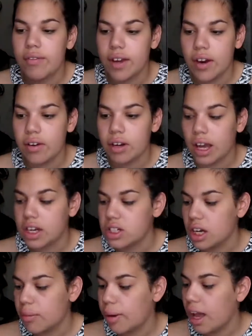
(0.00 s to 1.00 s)
favorite
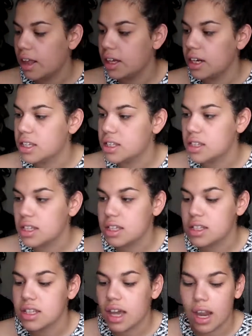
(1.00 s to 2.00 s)
eyeshadow palette is
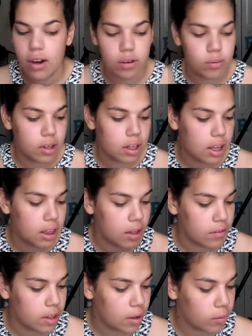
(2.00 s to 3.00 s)
the Saharan one. I
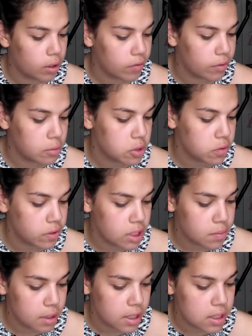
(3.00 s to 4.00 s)
love that one from
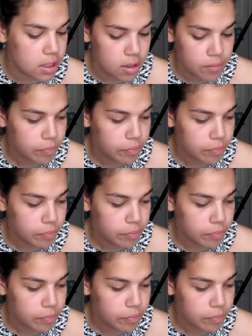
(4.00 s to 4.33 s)
Juvia's Place.